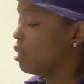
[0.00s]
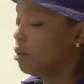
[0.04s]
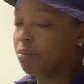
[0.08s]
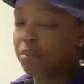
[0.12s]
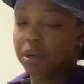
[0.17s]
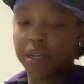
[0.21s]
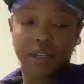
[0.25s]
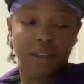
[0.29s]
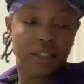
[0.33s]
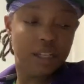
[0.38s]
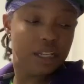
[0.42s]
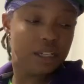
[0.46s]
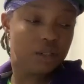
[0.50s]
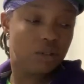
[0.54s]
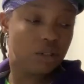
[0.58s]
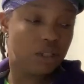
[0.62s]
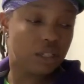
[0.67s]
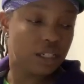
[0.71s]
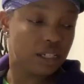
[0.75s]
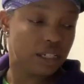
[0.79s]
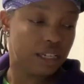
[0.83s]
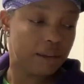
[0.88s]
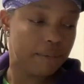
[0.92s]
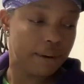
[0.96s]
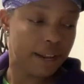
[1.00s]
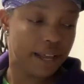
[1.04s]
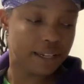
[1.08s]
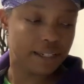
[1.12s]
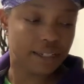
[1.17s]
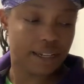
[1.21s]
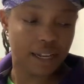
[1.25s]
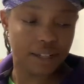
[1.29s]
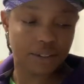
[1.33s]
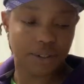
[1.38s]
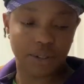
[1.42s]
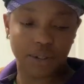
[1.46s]
But this lemonade is
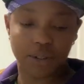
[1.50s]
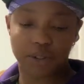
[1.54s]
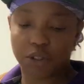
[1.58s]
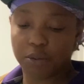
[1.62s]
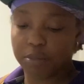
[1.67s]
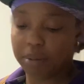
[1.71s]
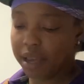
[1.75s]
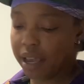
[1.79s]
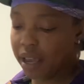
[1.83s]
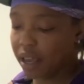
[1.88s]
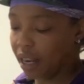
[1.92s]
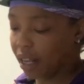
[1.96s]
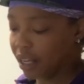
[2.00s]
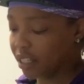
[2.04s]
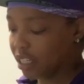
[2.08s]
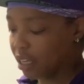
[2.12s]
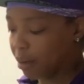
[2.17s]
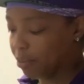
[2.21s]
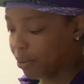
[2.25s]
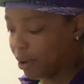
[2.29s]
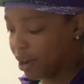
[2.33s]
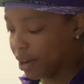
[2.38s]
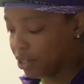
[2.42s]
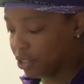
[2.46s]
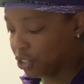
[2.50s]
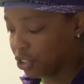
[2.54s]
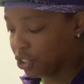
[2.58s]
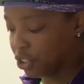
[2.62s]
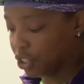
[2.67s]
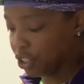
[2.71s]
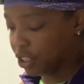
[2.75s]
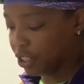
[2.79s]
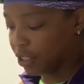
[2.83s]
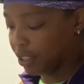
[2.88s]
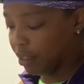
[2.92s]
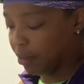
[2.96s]
not too bad. Like I said, brown
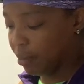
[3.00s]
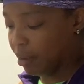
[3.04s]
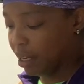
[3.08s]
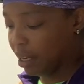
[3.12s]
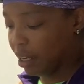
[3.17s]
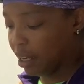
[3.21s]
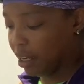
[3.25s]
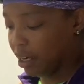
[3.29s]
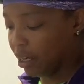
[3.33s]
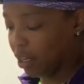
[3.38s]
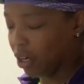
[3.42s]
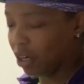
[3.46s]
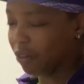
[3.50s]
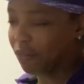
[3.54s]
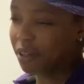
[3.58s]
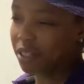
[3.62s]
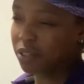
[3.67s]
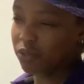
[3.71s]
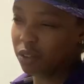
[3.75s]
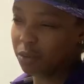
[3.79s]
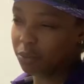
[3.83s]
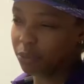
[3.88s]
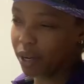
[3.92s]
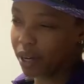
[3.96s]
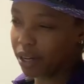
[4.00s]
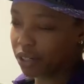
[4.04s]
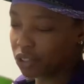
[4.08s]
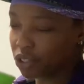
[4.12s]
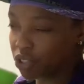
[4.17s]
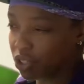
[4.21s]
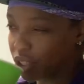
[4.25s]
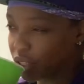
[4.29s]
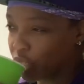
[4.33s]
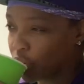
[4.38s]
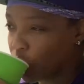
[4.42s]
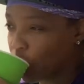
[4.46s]
sugar lemonade. The only reason with brown
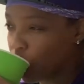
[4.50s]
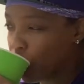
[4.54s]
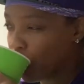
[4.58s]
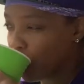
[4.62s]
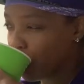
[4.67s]
sugar,